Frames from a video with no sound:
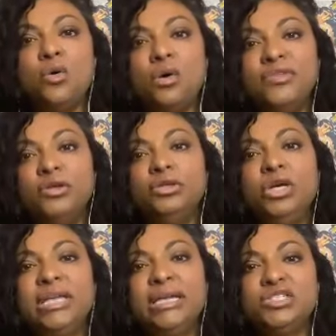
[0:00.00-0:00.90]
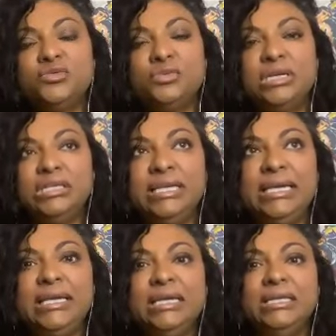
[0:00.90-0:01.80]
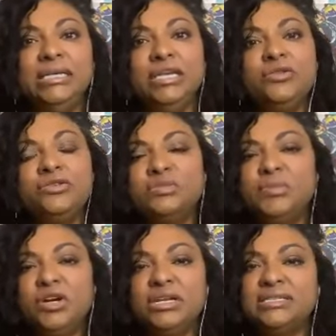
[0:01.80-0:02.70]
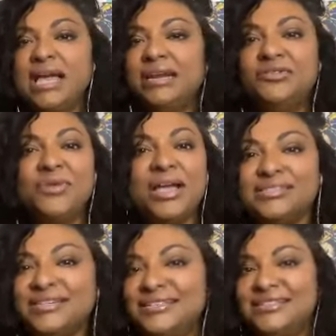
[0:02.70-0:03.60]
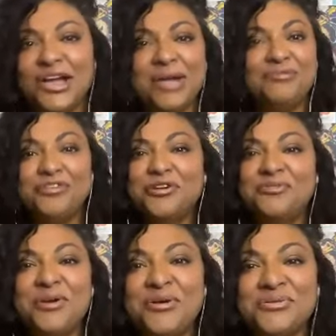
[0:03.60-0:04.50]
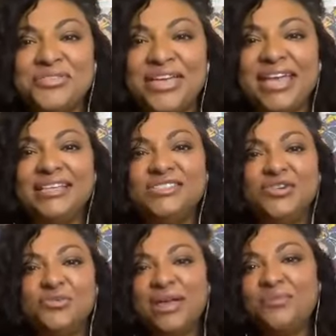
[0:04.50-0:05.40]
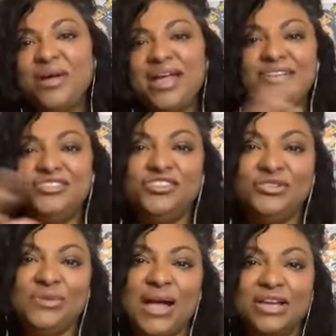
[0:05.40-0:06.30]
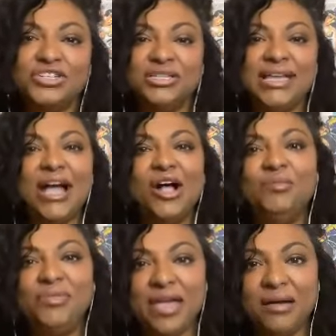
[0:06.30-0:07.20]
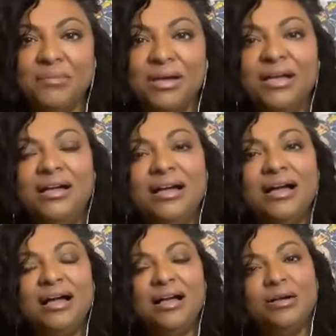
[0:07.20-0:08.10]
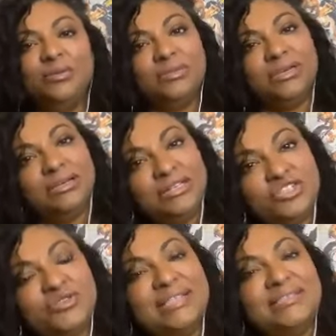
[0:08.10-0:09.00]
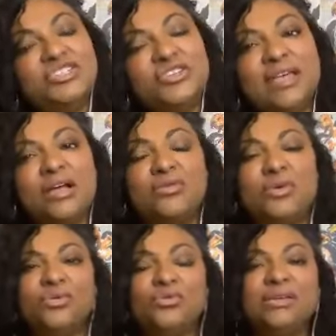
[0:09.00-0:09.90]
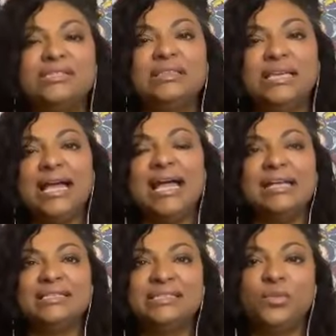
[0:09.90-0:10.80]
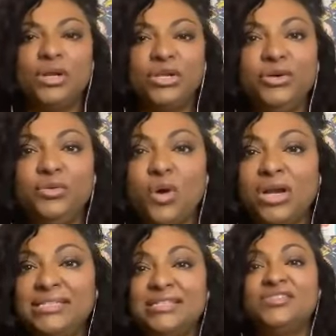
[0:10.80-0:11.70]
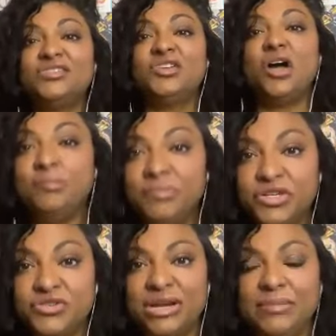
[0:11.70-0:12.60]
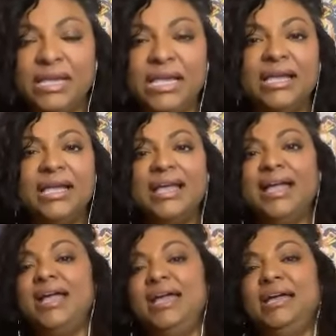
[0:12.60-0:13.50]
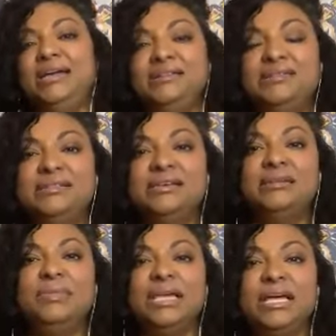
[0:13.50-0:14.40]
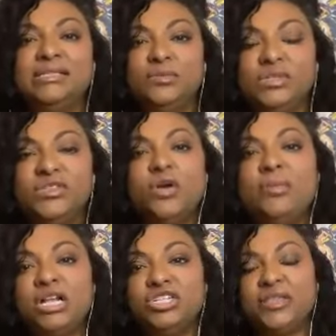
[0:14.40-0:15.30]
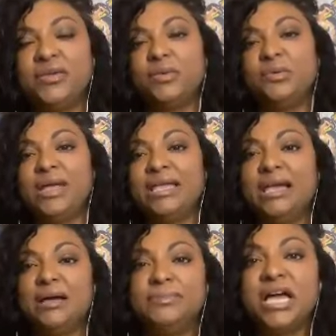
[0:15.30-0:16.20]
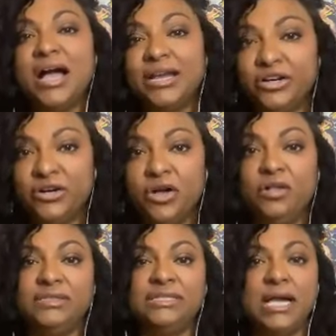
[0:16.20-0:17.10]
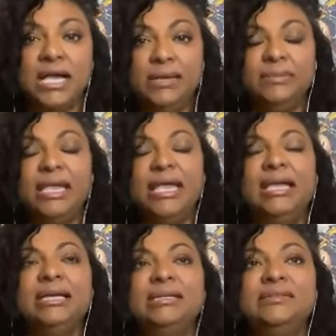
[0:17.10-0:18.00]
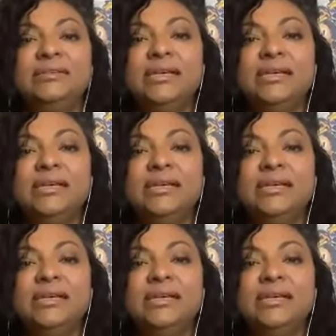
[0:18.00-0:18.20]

or they're looking to really, you know, their spirit is at unrest and it's time for growth. And it's a great way to actually help them um, transition that growth. Recently, I had someone who wanted to stop the dreaming. And because it was so much that they were waking up tired all the time and it's